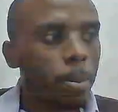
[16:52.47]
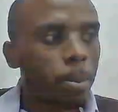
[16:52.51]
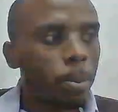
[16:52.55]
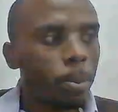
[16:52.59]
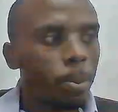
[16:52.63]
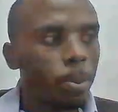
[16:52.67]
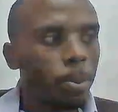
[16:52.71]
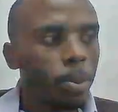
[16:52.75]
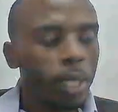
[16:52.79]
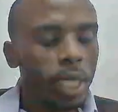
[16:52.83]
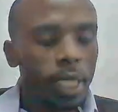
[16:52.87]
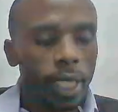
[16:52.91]

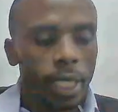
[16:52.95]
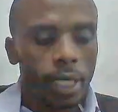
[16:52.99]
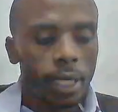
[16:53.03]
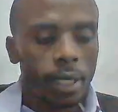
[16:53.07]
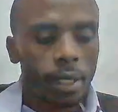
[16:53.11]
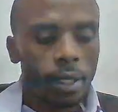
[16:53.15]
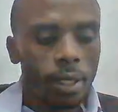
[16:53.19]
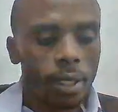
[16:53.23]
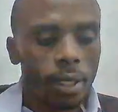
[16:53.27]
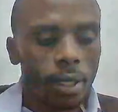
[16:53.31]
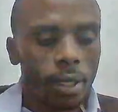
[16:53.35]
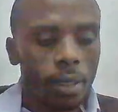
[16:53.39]

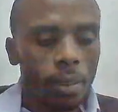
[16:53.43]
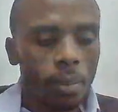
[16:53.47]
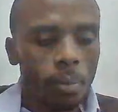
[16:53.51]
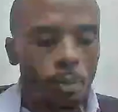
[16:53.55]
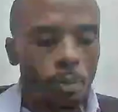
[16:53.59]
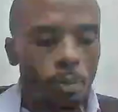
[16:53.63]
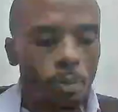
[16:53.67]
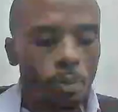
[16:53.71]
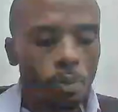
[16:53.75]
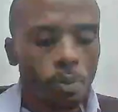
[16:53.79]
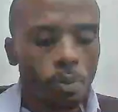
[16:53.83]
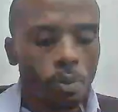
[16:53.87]
and
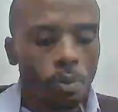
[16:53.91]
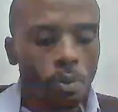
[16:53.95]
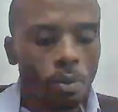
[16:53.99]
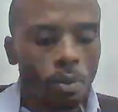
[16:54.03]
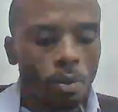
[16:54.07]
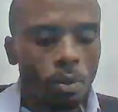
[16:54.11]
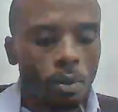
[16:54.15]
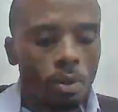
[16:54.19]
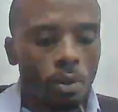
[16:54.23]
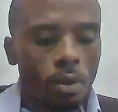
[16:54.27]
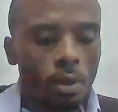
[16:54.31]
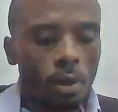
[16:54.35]

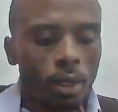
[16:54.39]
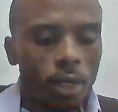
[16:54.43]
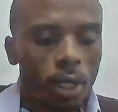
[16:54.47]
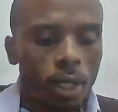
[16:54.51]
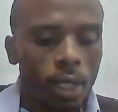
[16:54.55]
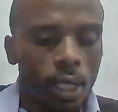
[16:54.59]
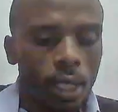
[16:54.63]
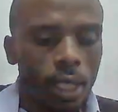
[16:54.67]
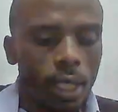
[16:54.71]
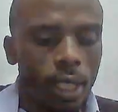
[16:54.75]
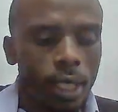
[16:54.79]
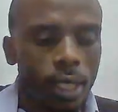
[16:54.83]

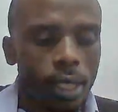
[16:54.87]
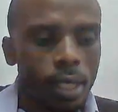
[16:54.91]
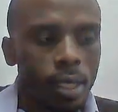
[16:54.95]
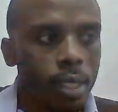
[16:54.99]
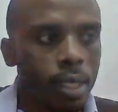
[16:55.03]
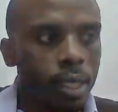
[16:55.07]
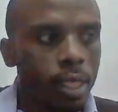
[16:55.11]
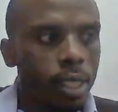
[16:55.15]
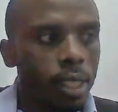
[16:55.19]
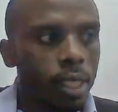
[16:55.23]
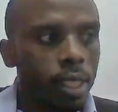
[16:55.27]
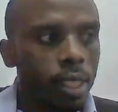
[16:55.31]
let's create
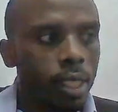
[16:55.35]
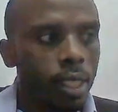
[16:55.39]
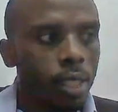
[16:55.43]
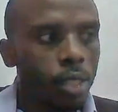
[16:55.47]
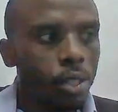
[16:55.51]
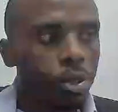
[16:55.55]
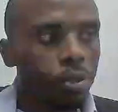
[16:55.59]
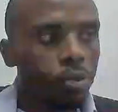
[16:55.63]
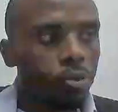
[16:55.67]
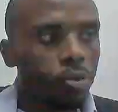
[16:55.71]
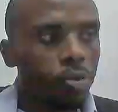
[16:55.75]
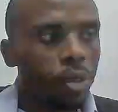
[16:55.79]
a new
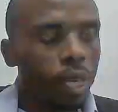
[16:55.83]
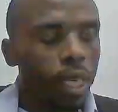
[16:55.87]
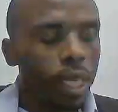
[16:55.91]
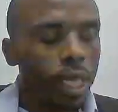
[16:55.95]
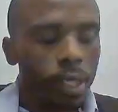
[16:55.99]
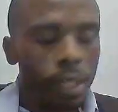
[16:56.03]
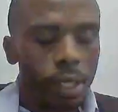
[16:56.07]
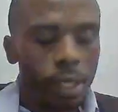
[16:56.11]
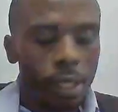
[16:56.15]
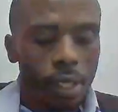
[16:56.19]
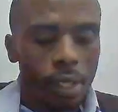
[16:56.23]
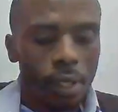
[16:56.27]
file
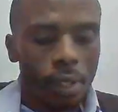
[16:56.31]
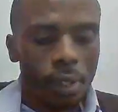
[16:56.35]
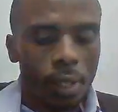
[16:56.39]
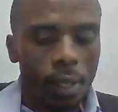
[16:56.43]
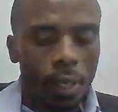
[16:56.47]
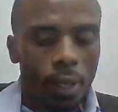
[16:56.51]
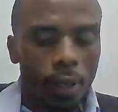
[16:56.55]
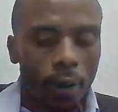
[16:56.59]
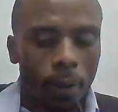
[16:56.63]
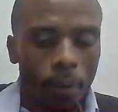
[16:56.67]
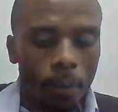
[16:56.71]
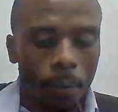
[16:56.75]
in
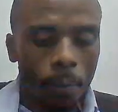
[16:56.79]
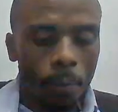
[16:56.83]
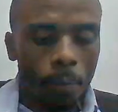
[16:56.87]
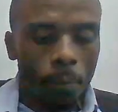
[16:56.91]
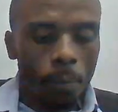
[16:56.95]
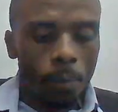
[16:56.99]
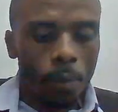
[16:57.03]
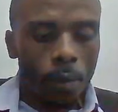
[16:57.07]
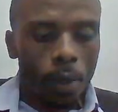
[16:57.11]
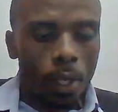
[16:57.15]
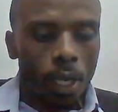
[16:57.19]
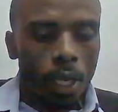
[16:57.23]

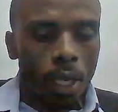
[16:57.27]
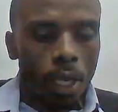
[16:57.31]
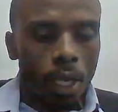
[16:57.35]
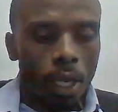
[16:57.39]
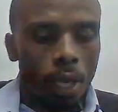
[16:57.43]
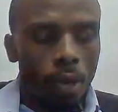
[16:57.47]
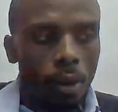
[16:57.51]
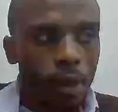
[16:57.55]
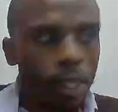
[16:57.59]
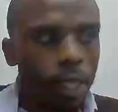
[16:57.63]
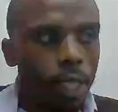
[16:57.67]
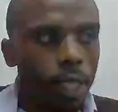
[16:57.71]
our
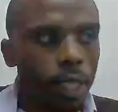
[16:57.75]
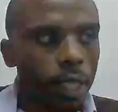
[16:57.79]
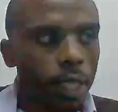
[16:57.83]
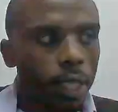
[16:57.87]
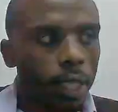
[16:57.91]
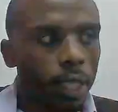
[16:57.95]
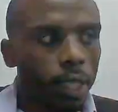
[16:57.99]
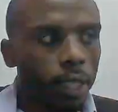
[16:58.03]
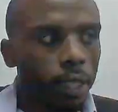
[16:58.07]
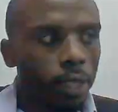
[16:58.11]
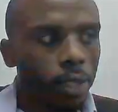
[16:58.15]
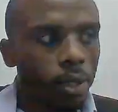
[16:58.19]

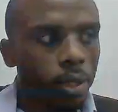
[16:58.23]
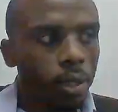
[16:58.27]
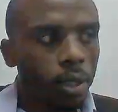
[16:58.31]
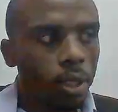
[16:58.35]
directory.